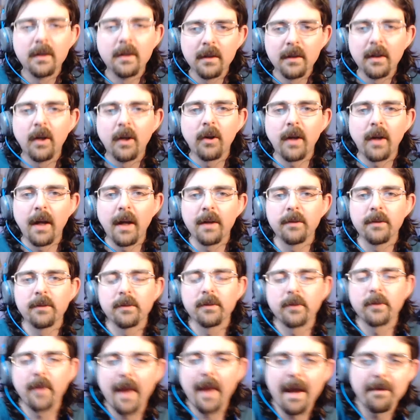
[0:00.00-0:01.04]
Okay,
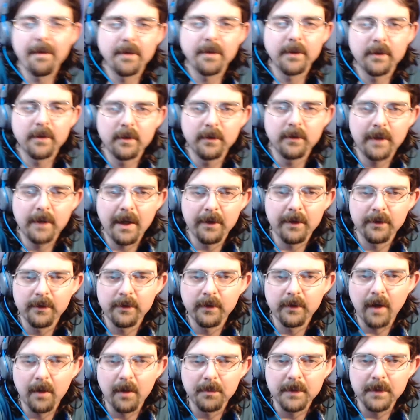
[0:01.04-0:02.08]
so they have it tuned down to
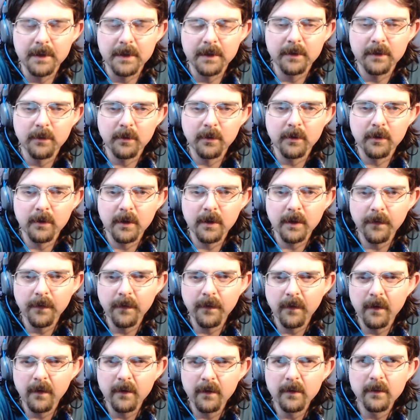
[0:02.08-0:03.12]
drop D in order to get
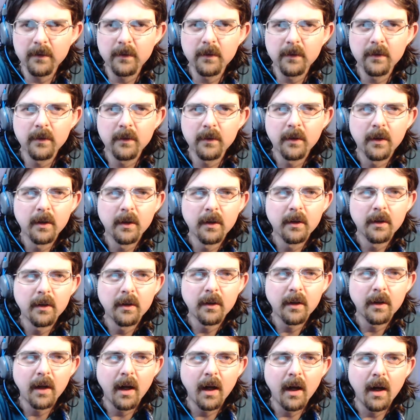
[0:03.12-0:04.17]
the notes.
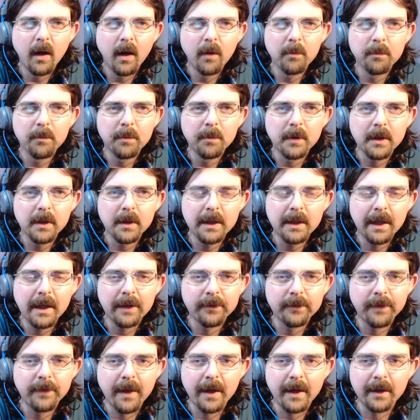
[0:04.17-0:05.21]
But he
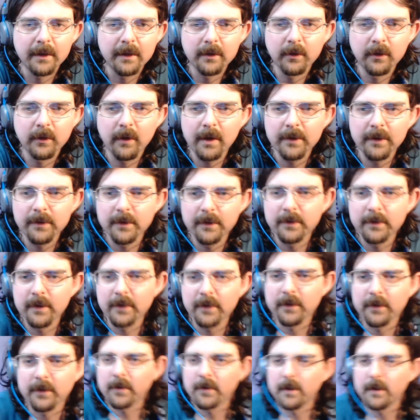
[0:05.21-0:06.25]
has that crazy
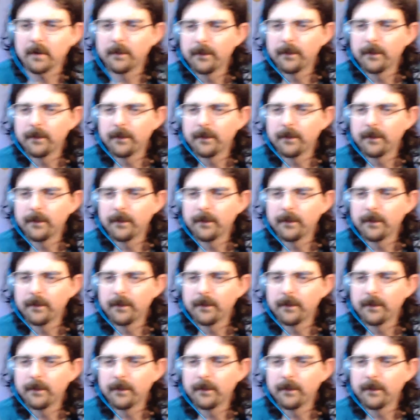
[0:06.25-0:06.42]
6-string.